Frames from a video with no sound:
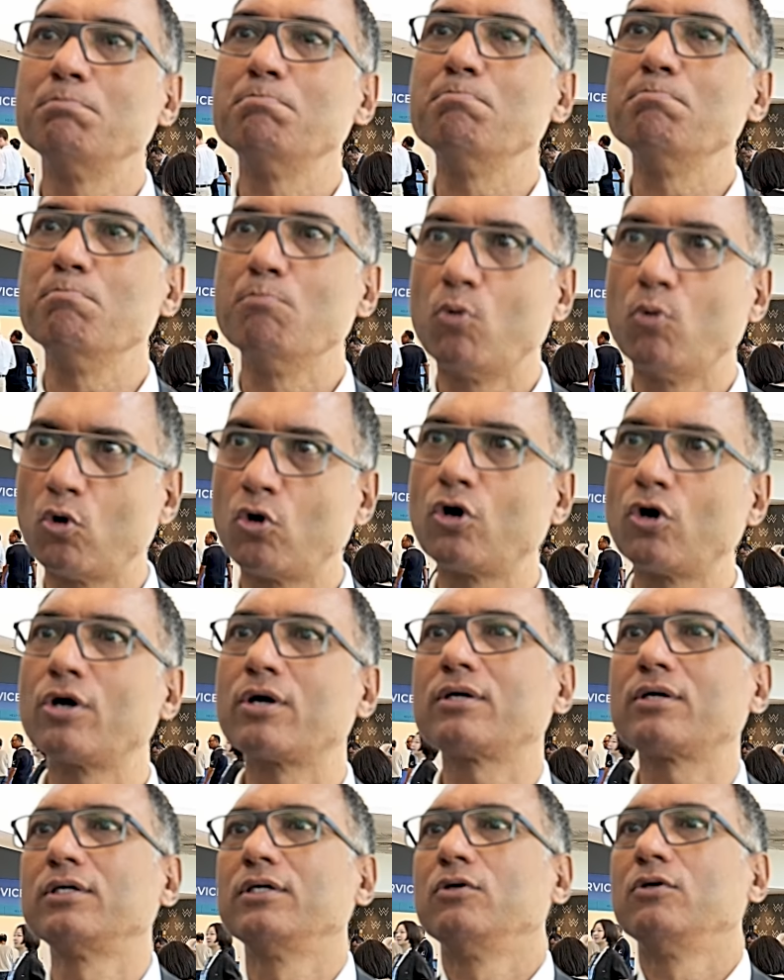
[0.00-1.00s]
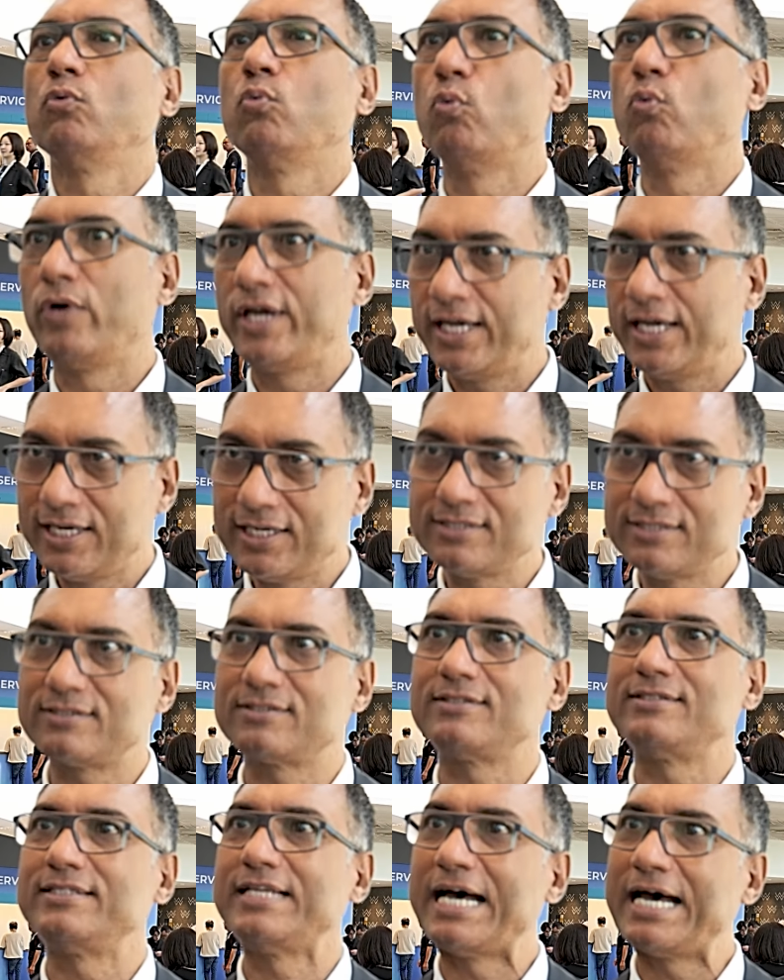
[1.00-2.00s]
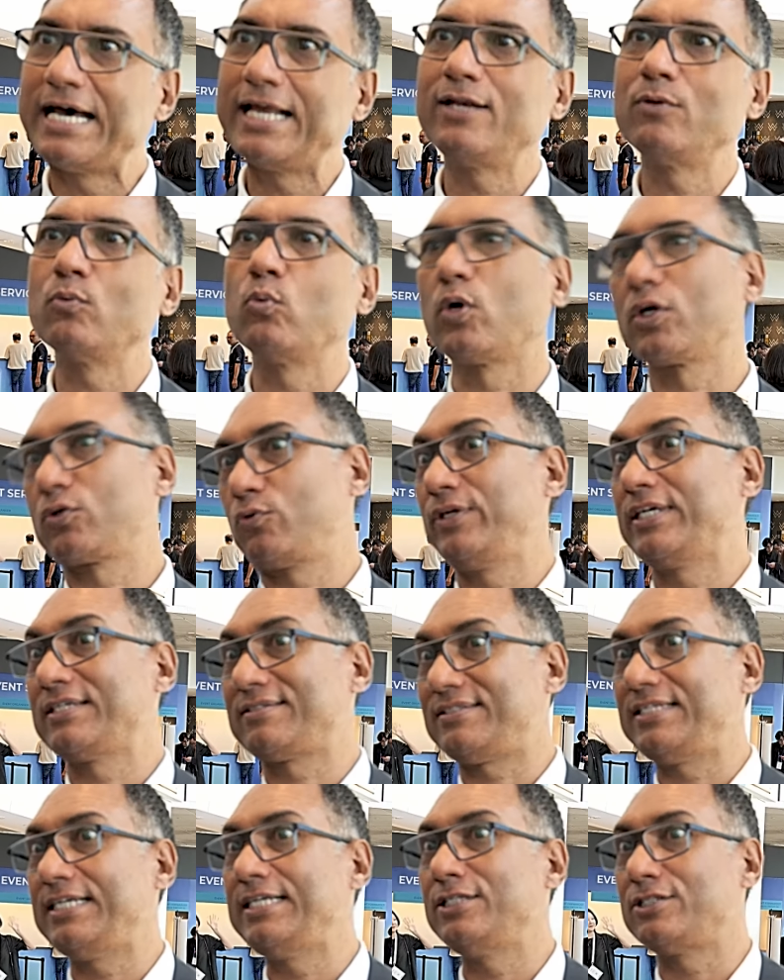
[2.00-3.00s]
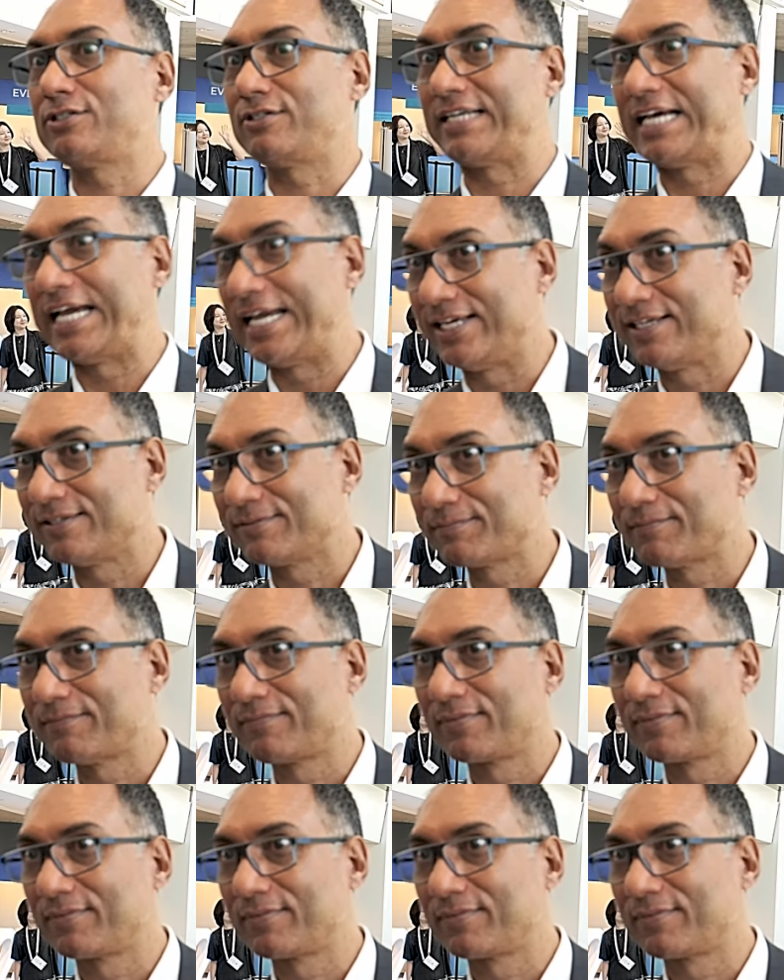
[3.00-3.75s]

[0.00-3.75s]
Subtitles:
more ways than what we are seeing today.